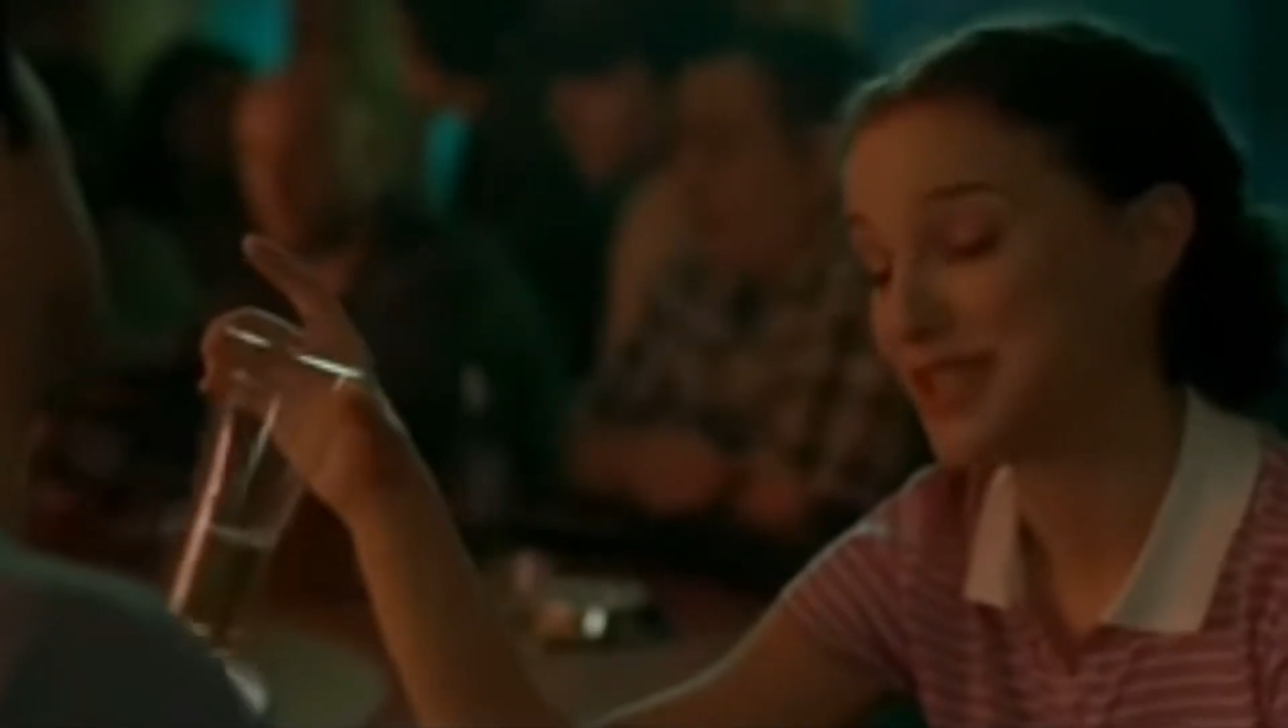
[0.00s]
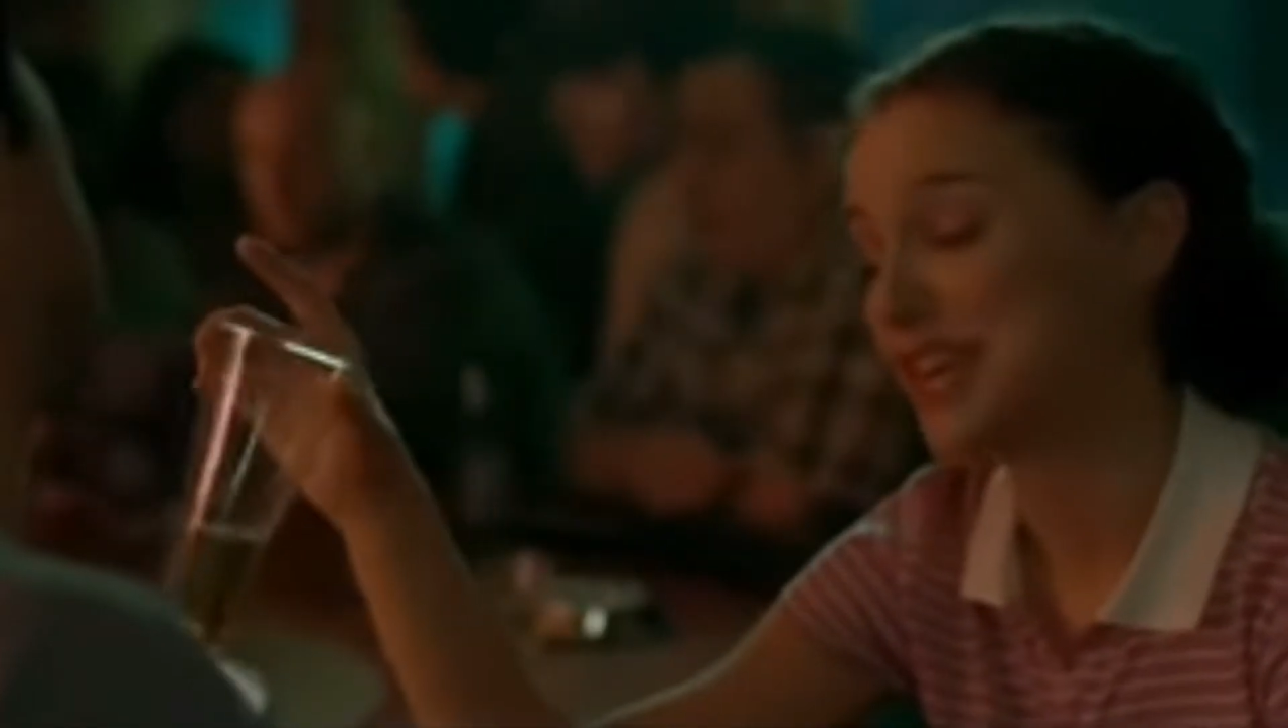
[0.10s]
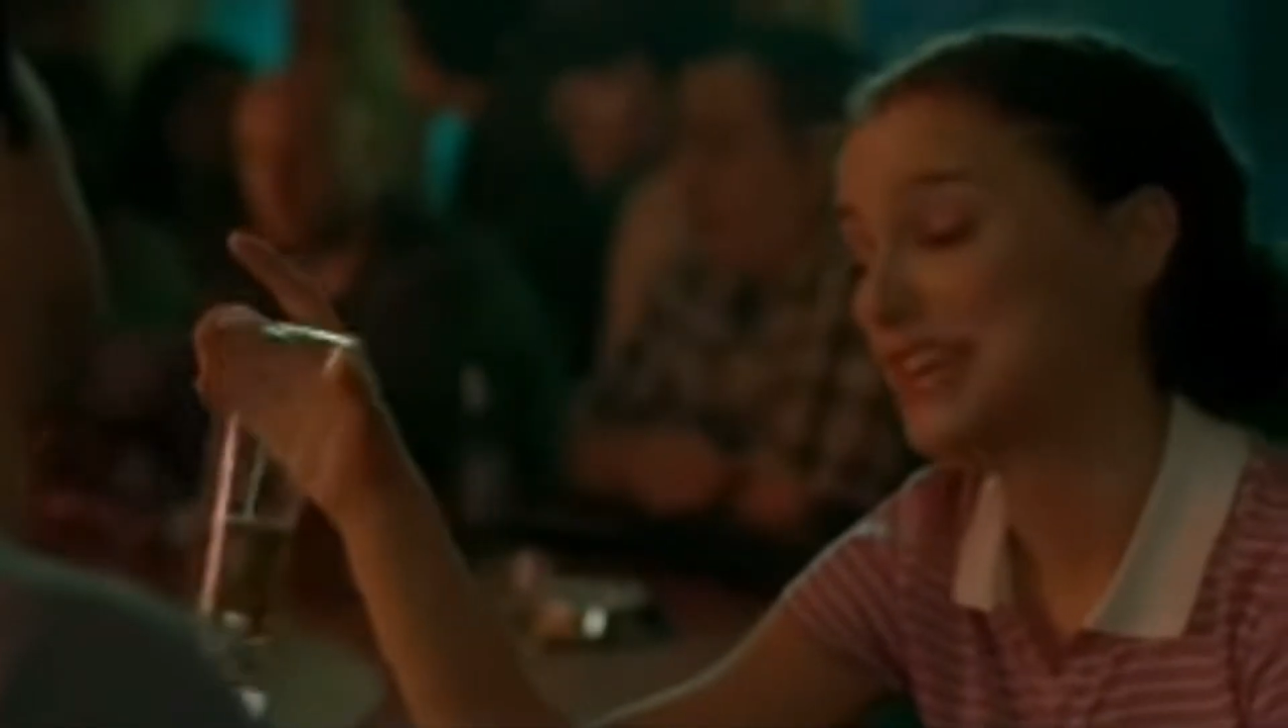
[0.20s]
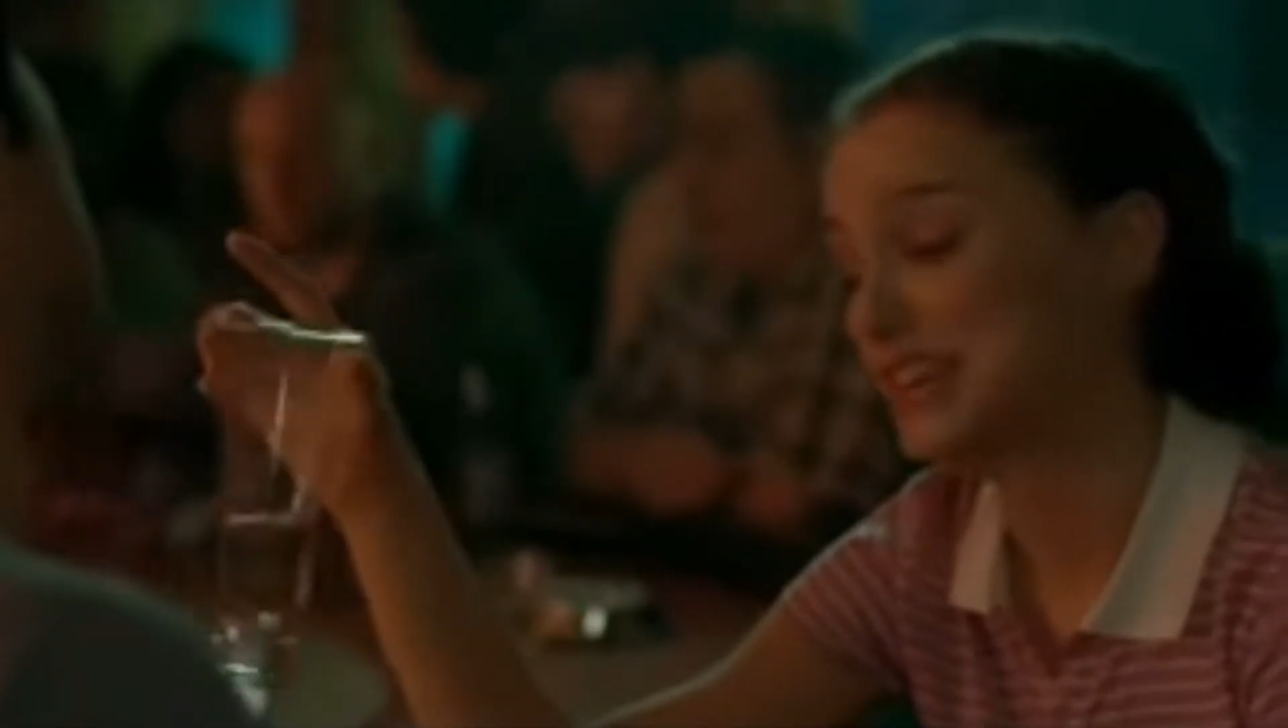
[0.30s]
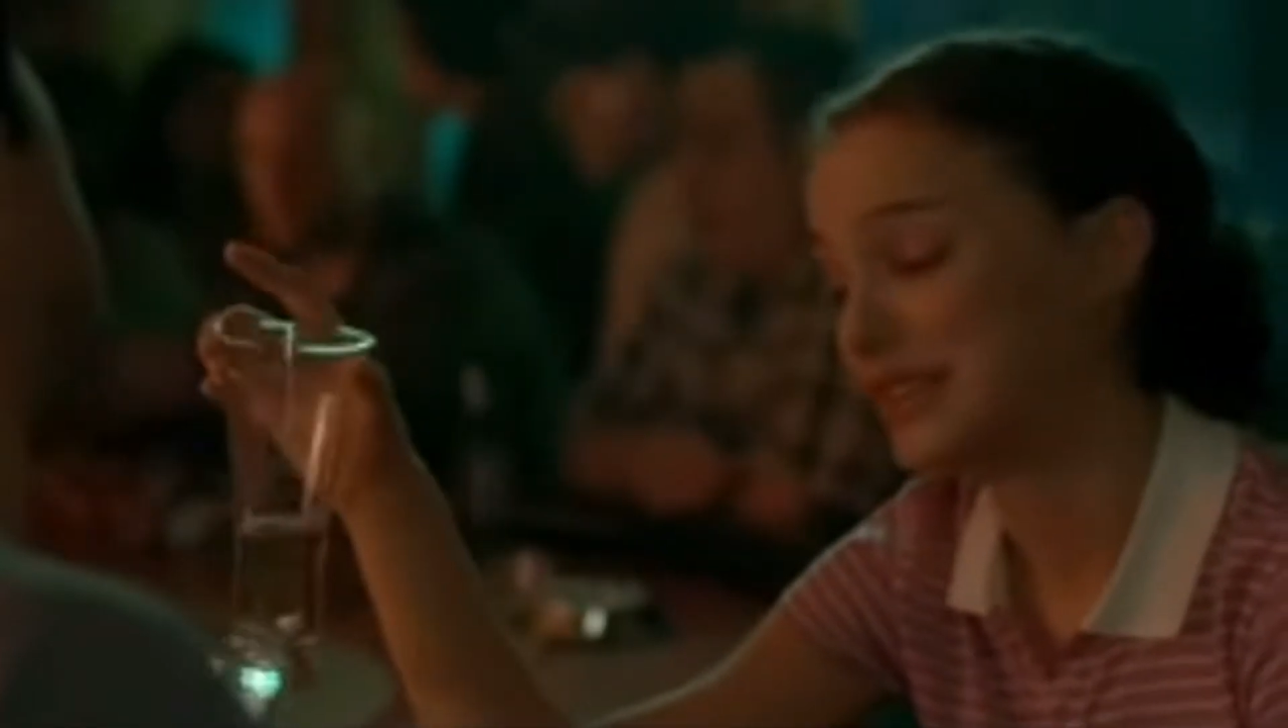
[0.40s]
at
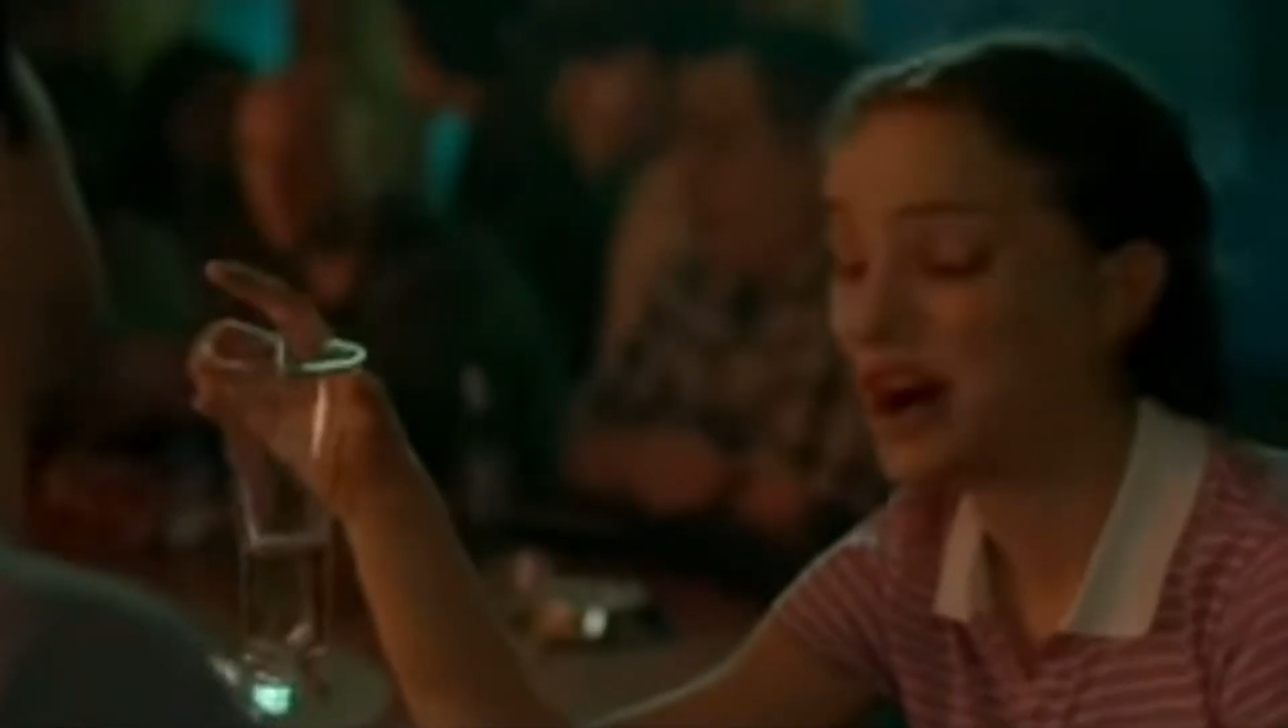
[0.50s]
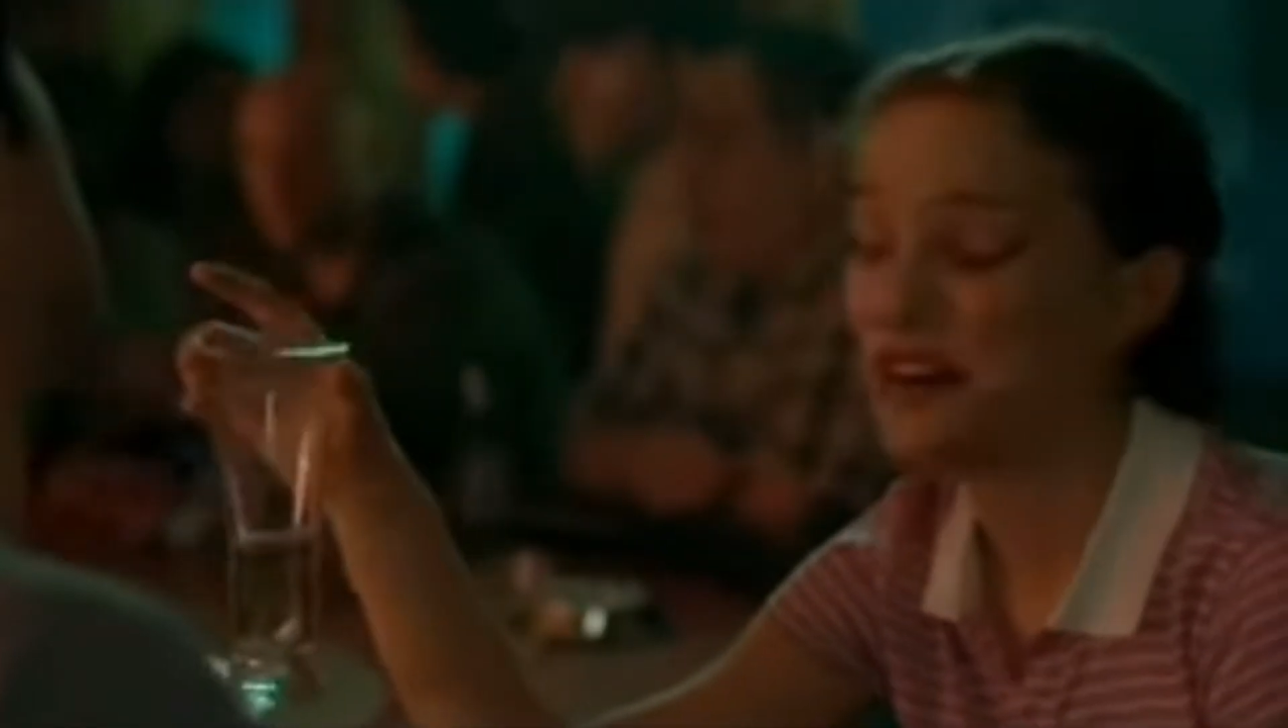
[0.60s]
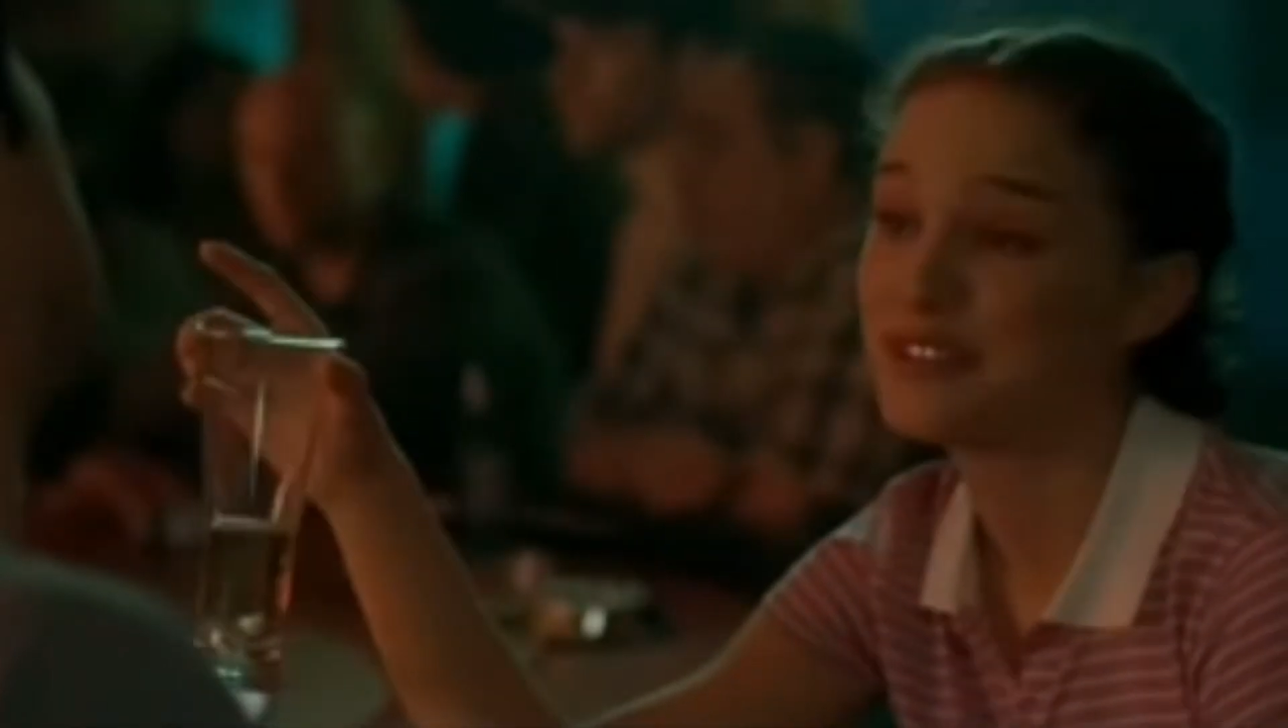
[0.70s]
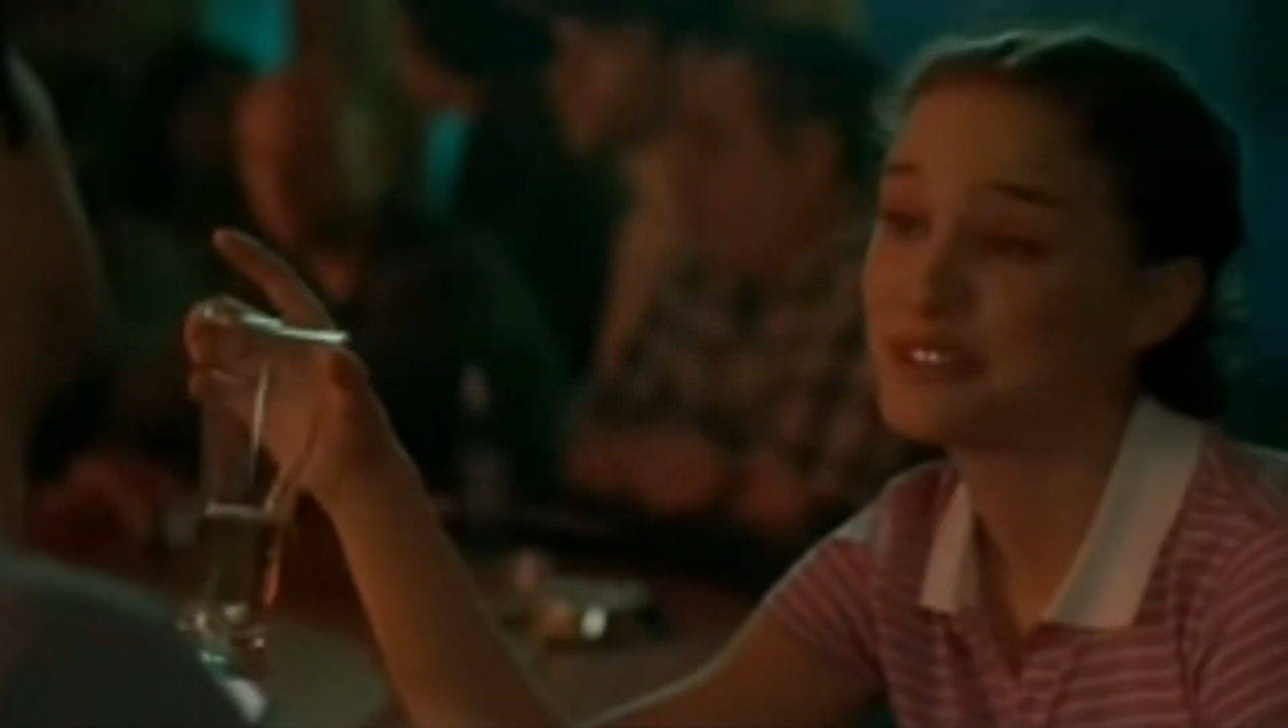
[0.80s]
the law office